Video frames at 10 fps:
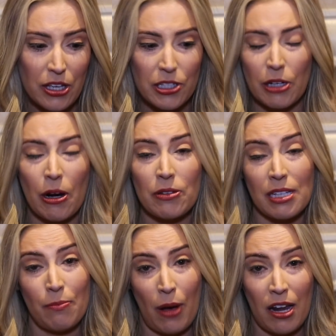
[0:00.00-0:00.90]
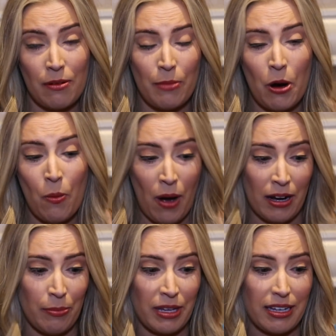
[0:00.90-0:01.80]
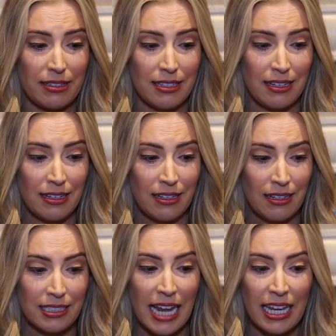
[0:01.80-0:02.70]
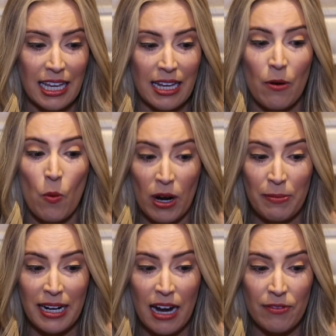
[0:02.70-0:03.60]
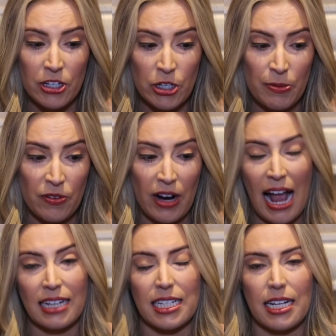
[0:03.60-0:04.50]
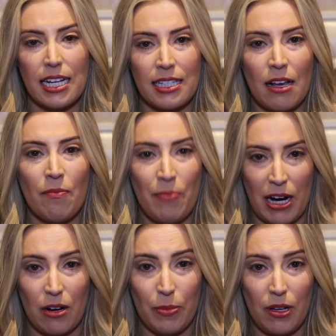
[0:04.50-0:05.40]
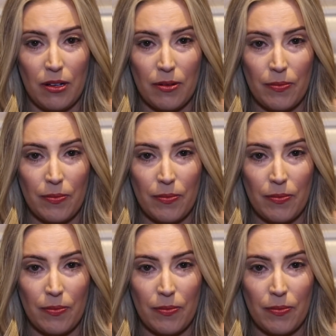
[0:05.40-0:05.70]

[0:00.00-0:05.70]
Euros and Bonomo wannabes taking one minute every street before acting is unbearable.